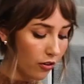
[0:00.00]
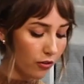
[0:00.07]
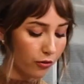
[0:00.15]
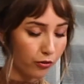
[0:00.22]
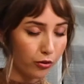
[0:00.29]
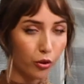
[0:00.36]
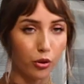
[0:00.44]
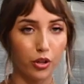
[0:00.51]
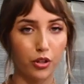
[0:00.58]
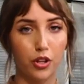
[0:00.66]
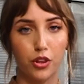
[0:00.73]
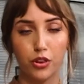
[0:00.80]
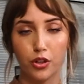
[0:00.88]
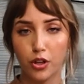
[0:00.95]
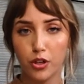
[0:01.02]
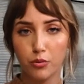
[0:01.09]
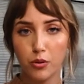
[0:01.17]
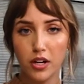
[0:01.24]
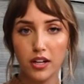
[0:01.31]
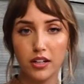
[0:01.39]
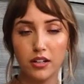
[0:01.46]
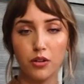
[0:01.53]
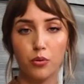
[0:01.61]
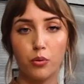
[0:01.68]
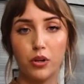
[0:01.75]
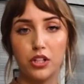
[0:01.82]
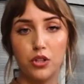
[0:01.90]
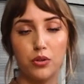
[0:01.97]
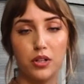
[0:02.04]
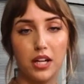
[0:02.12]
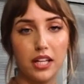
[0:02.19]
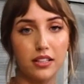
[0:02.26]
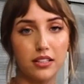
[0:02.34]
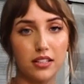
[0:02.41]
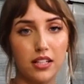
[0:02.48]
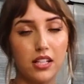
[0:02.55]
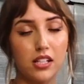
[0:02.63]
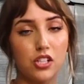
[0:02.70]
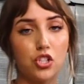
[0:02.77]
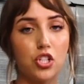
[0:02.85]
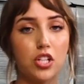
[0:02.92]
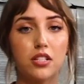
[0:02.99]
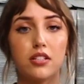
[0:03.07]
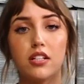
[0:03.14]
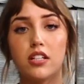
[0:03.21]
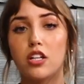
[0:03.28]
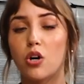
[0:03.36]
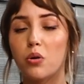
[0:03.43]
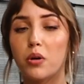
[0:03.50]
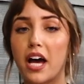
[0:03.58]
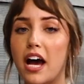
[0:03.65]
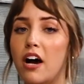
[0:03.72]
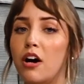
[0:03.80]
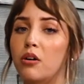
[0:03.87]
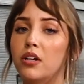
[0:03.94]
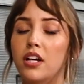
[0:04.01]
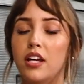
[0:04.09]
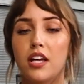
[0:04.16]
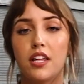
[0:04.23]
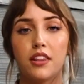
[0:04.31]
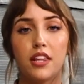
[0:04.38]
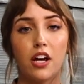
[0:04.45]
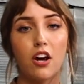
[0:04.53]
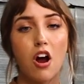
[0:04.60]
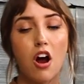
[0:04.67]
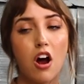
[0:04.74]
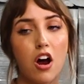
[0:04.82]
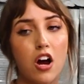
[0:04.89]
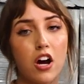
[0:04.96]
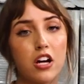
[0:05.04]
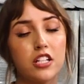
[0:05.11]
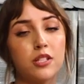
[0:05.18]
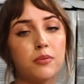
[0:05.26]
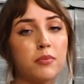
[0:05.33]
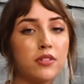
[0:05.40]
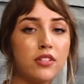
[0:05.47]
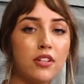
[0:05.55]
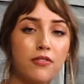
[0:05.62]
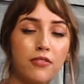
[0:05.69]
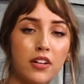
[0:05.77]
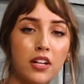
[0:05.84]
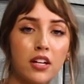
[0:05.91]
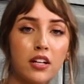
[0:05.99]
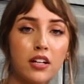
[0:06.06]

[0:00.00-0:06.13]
For the 3rd one, when you get just the yolk out, there are specific